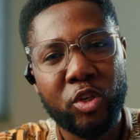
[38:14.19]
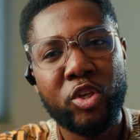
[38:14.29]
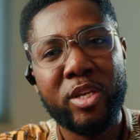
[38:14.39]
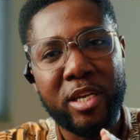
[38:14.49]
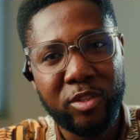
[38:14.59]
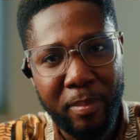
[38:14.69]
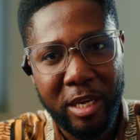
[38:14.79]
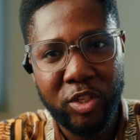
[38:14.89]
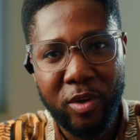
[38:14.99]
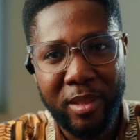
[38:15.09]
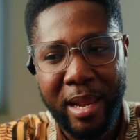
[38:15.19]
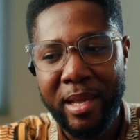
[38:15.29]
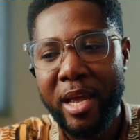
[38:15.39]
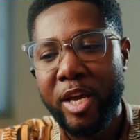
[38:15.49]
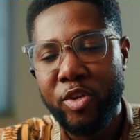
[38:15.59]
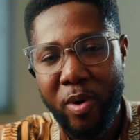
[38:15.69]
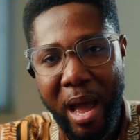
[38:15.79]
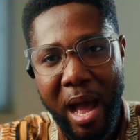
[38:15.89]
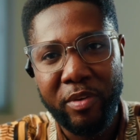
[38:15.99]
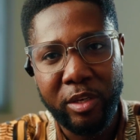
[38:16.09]
So you need to make sure that you
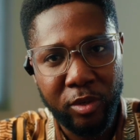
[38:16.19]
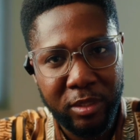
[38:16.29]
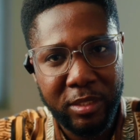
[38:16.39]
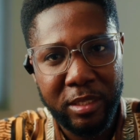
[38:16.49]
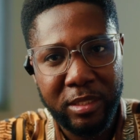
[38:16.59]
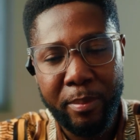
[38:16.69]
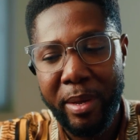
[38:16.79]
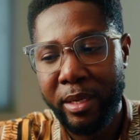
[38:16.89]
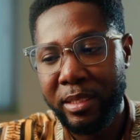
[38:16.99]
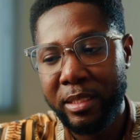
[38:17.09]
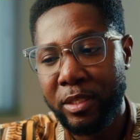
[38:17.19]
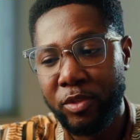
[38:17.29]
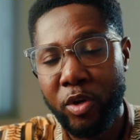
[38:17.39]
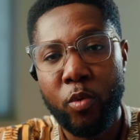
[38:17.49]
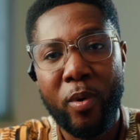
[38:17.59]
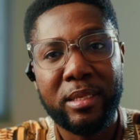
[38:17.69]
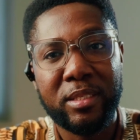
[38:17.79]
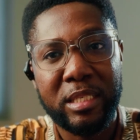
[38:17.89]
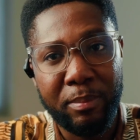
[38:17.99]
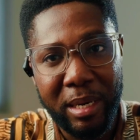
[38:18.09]
have a good system, and this is going to work
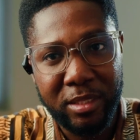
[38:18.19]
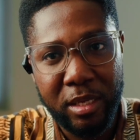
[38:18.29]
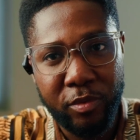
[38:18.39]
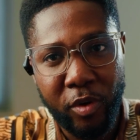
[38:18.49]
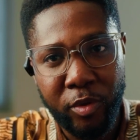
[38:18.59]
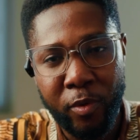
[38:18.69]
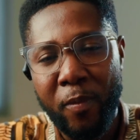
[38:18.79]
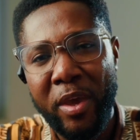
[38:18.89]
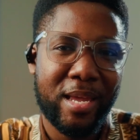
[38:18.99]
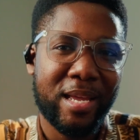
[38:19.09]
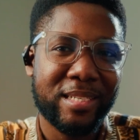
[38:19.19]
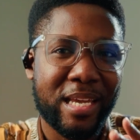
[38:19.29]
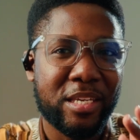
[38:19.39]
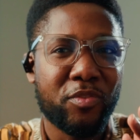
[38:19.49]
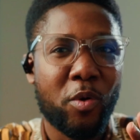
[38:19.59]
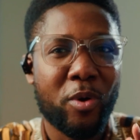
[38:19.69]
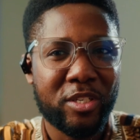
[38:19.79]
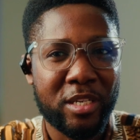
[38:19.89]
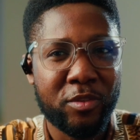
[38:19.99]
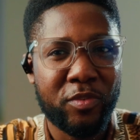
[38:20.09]
seamlessly for you. Thank you for
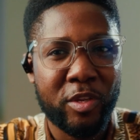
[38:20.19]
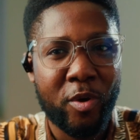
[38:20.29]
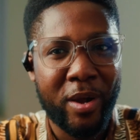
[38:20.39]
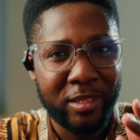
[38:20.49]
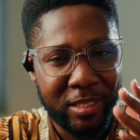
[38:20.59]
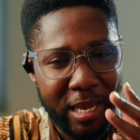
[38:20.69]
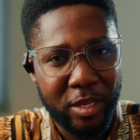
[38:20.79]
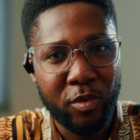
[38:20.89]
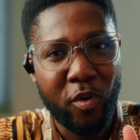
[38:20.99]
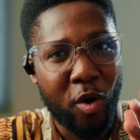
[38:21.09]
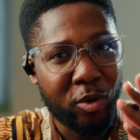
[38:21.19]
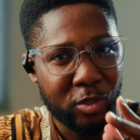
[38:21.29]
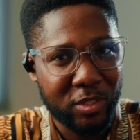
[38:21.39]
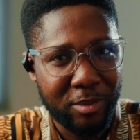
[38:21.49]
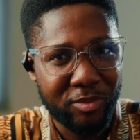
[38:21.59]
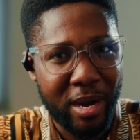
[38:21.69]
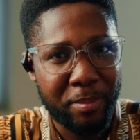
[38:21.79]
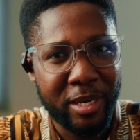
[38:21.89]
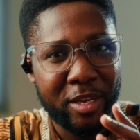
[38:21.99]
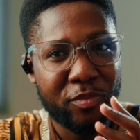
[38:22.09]
watching this video, and thank you for also subscribing.